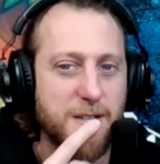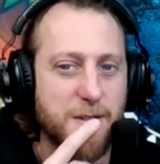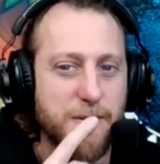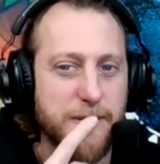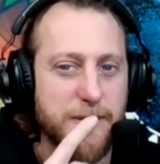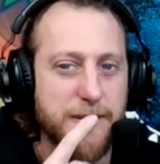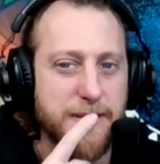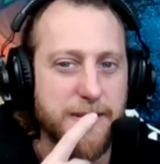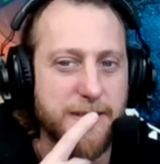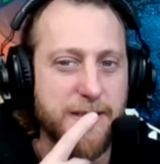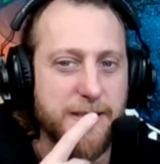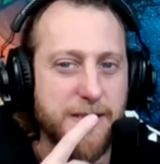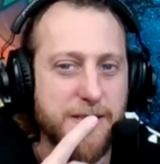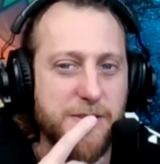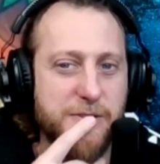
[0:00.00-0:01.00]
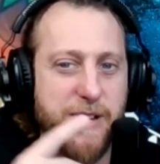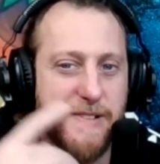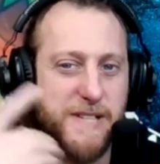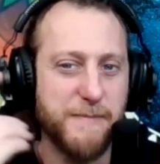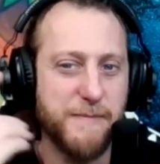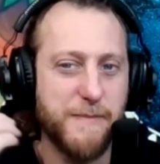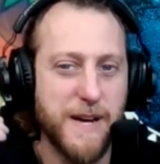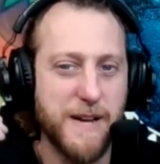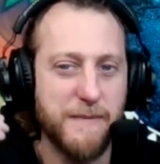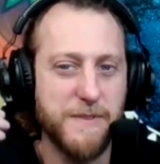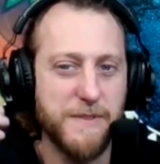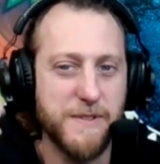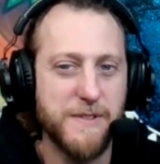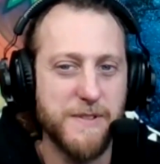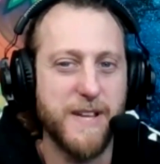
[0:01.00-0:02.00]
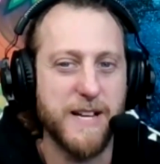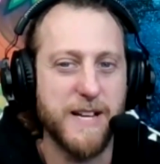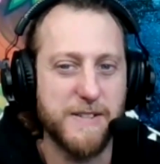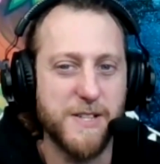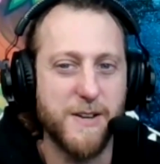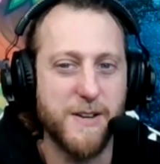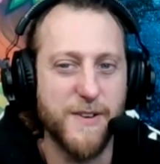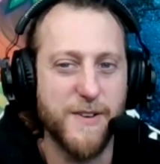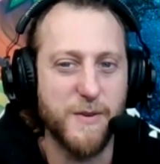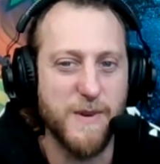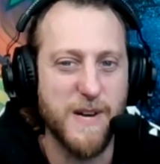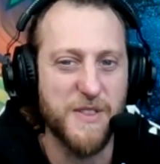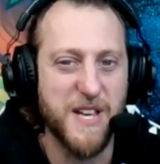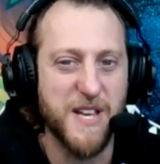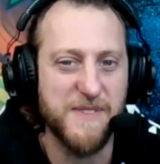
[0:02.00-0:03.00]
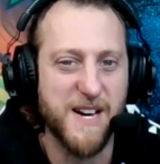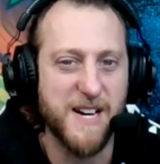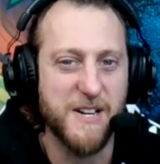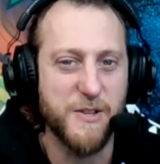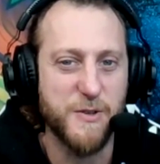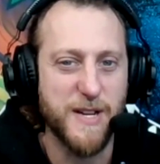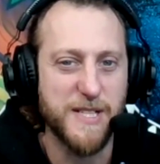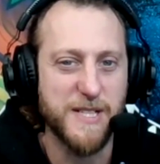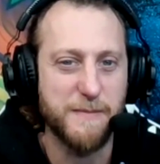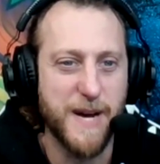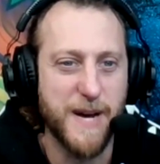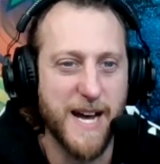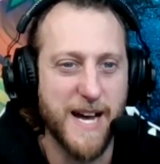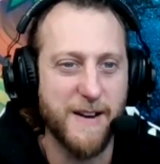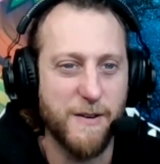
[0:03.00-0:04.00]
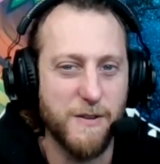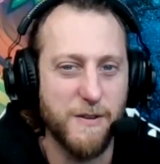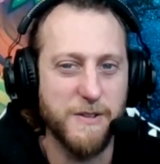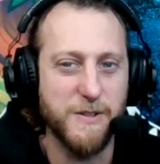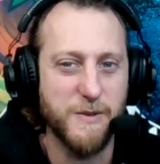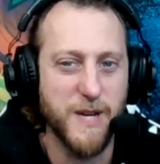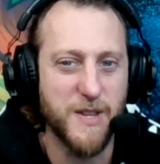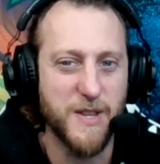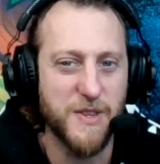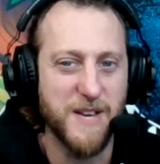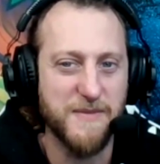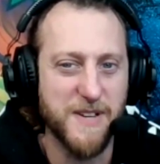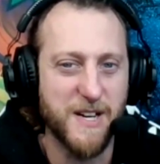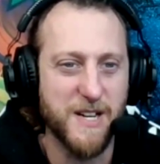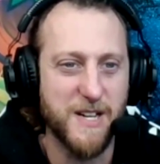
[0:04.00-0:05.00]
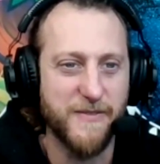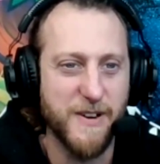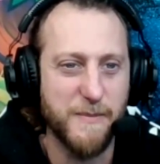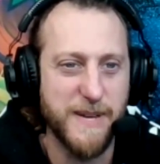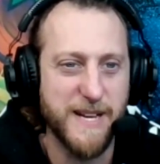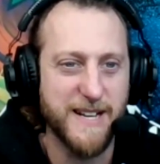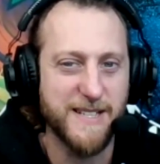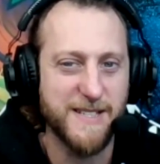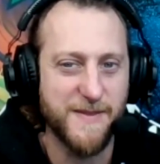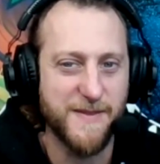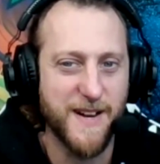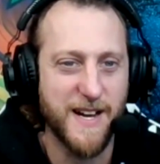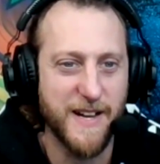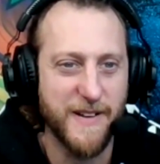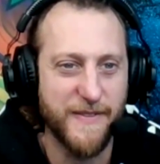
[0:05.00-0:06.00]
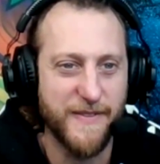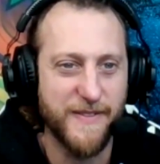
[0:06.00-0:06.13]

So, do you have to buy, like so for Grand Theft Auto? Do you have to buy a whole new Grand Theft Auto for PS5?